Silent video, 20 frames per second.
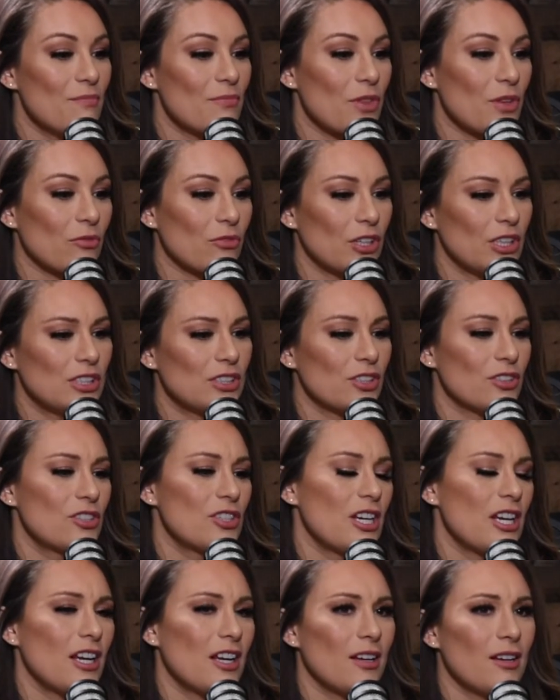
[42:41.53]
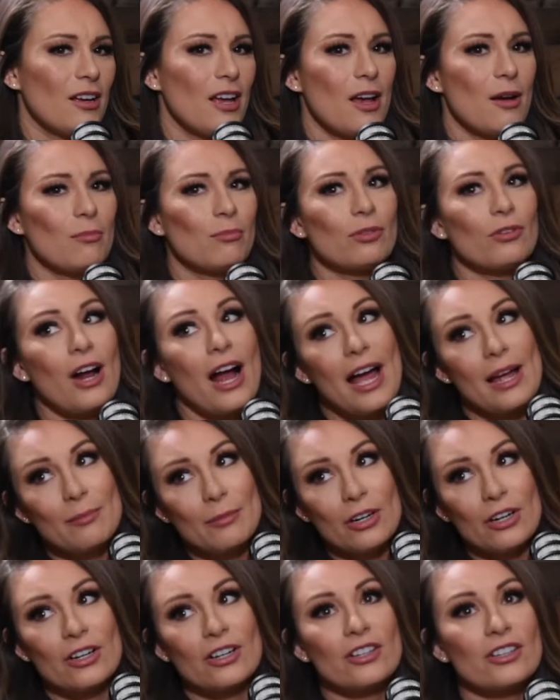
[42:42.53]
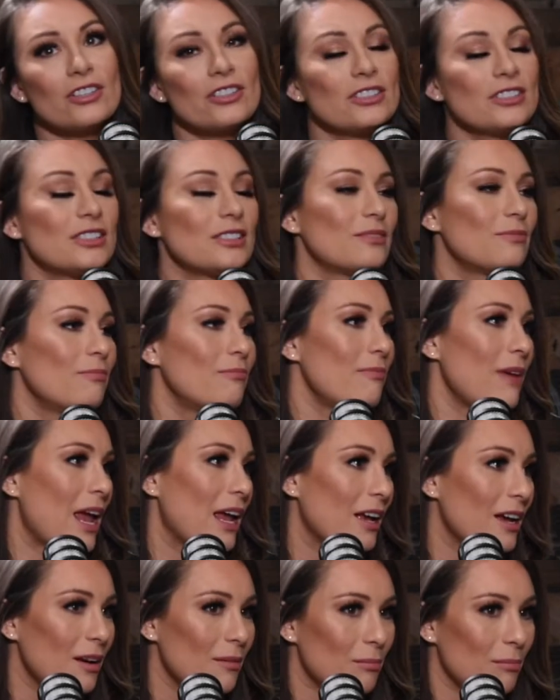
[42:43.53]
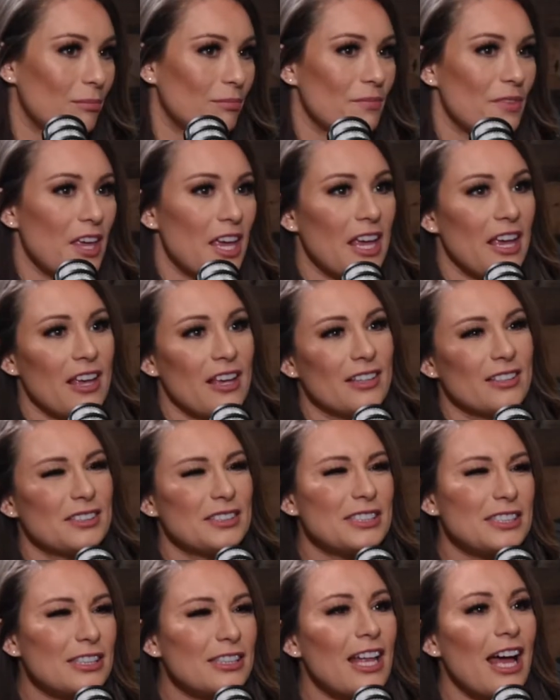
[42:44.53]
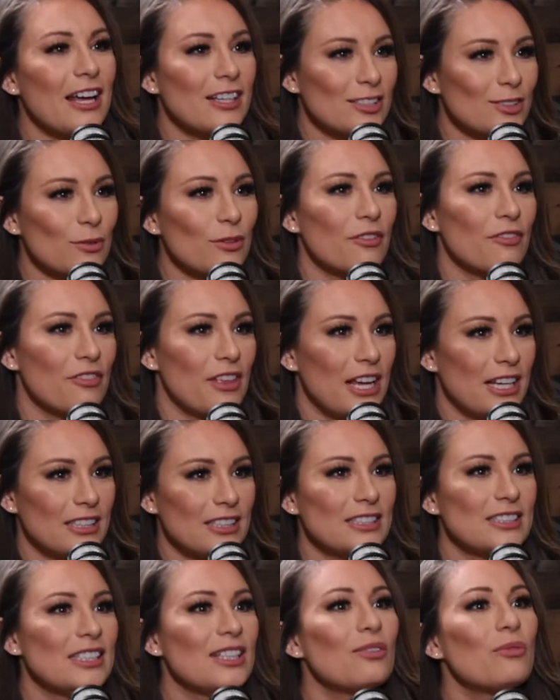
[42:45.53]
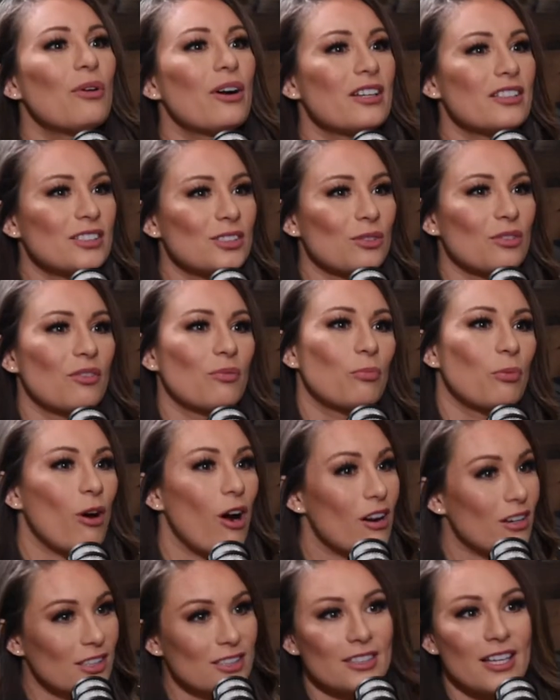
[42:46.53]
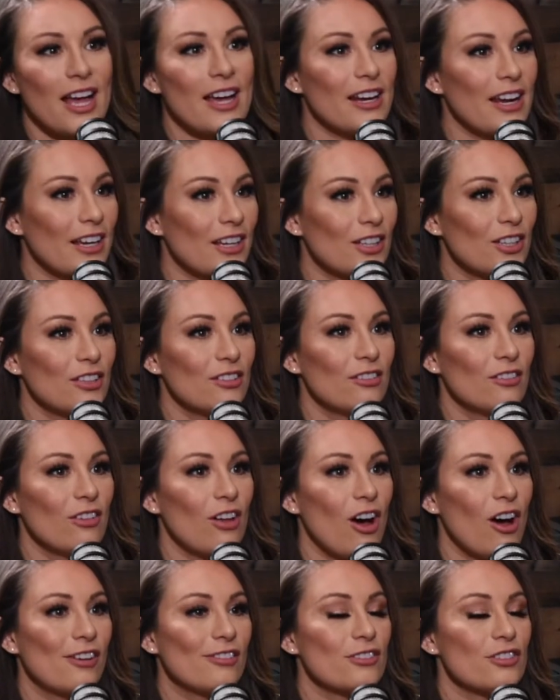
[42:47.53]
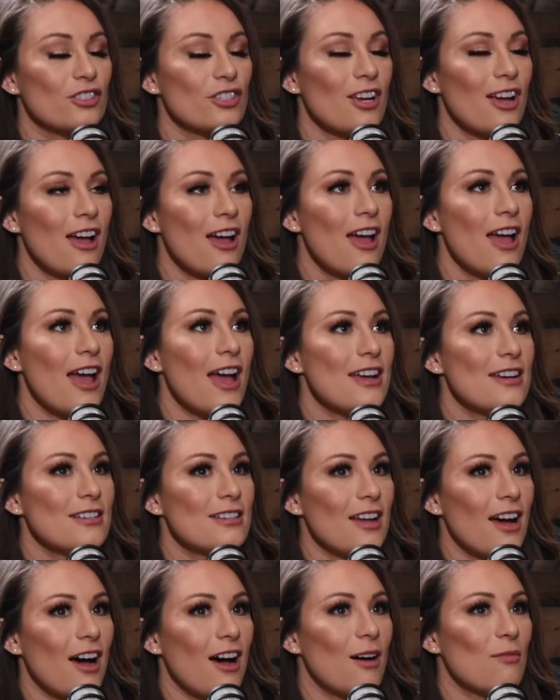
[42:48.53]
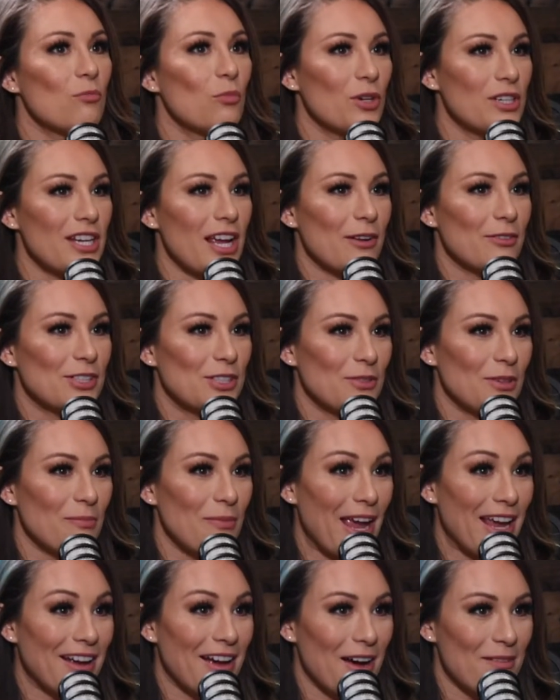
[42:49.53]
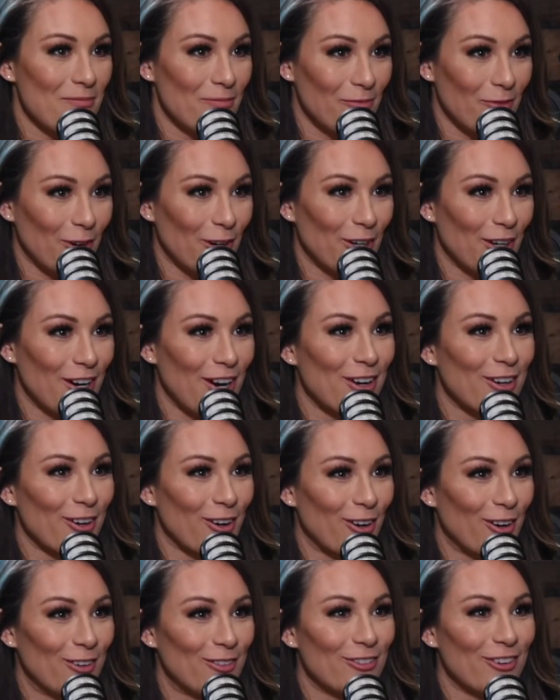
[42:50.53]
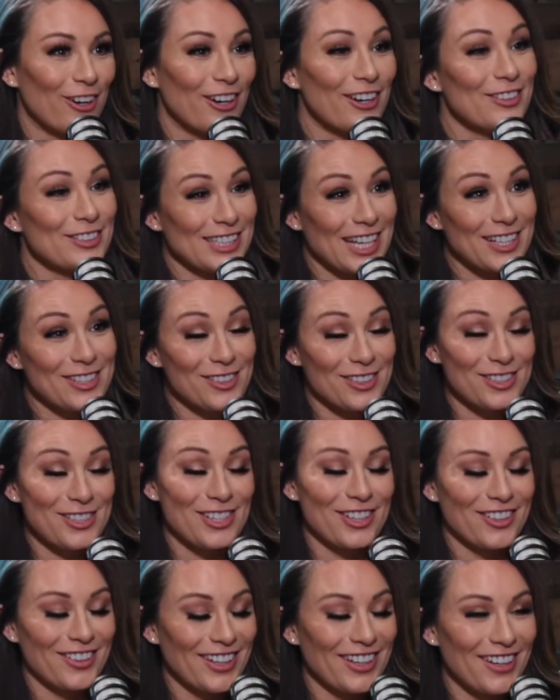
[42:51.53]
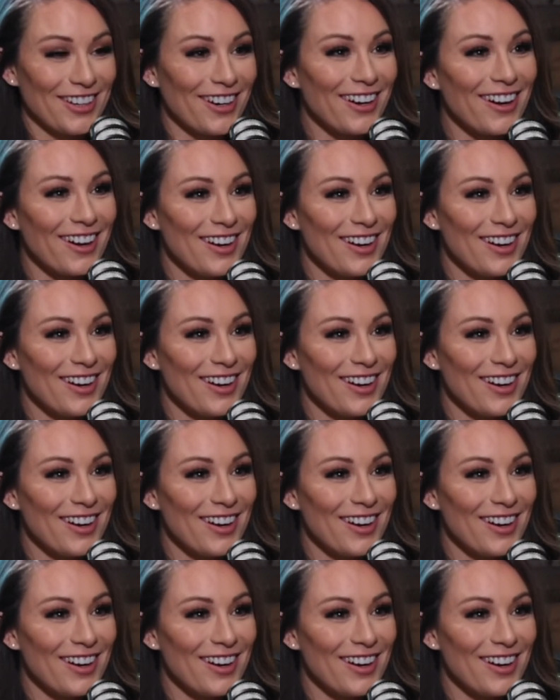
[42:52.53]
researching primers, makeup things, that sort of thing, to see what sort of product line I could launch. And one day I was doing makeup for a girl, it was actually a cheerleader,